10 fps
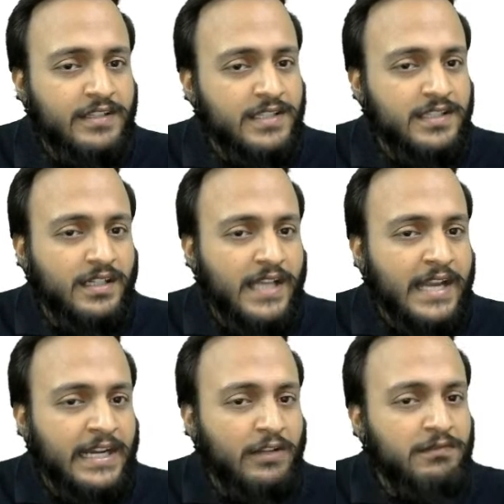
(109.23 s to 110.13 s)
This is the
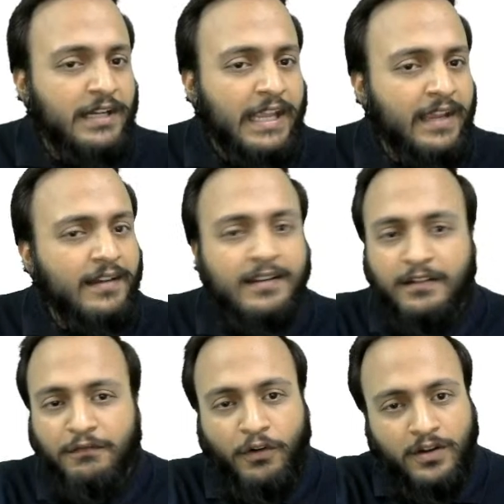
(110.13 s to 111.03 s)
target of the day
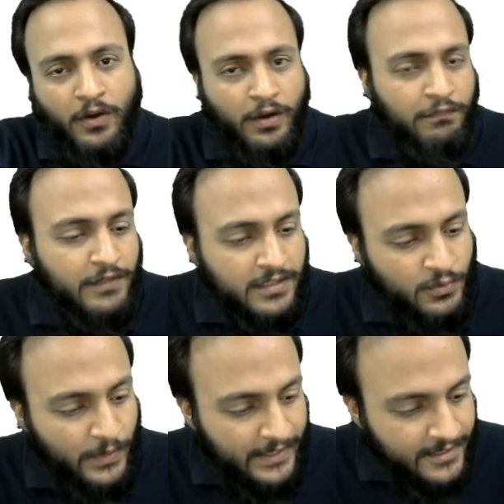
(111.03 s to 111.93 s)
for all of the
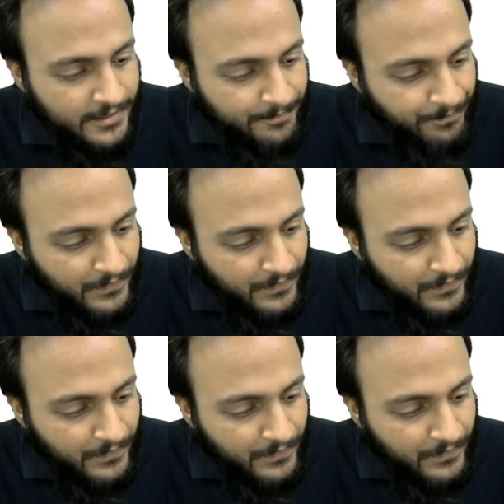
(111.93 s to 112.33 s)
students.